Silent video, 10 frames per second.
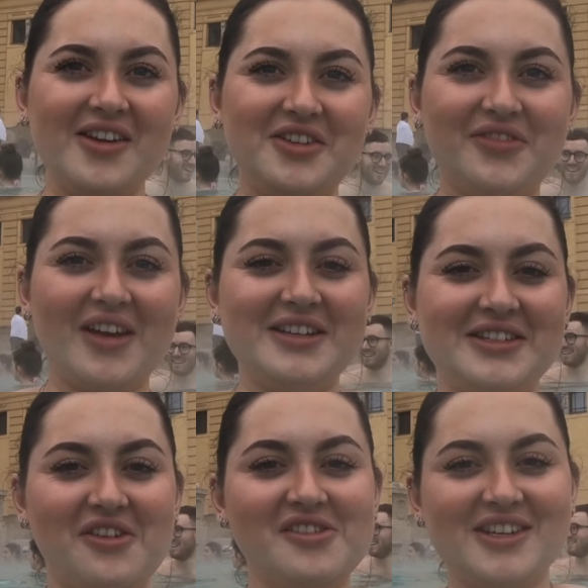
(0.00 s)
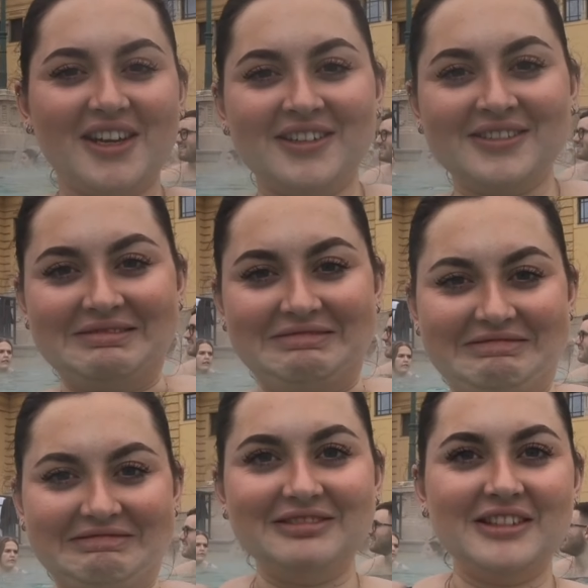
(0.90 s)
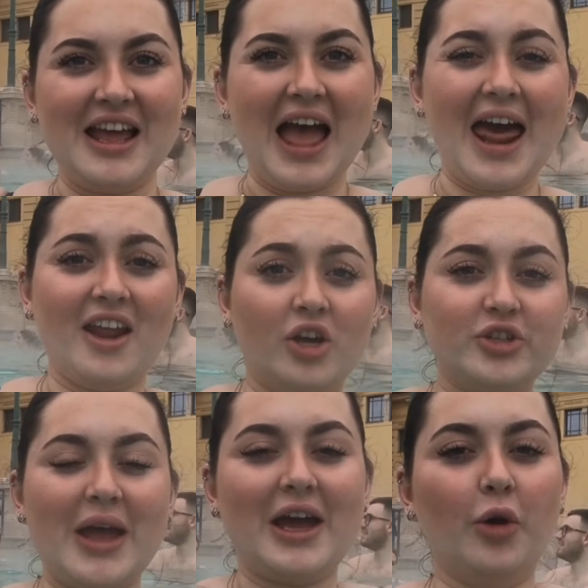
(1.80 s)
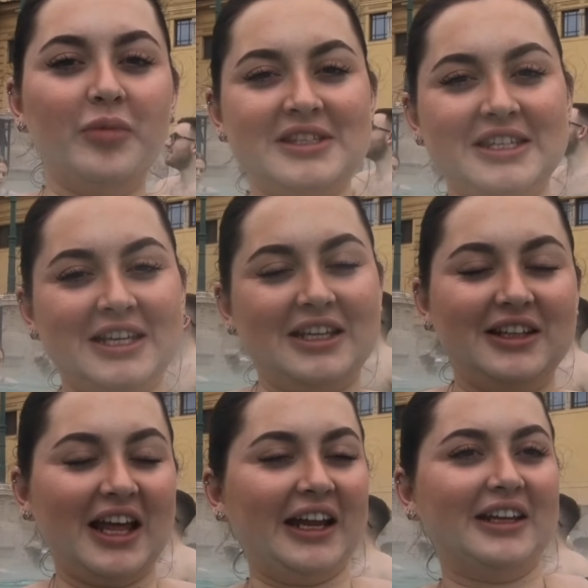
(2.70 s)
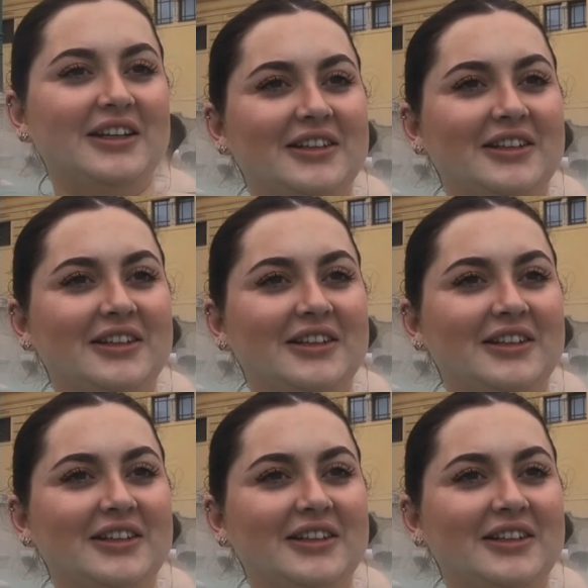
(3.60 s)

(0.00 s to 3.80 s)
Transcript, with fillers: just find it disgusting, and I also hate open seas. Like, but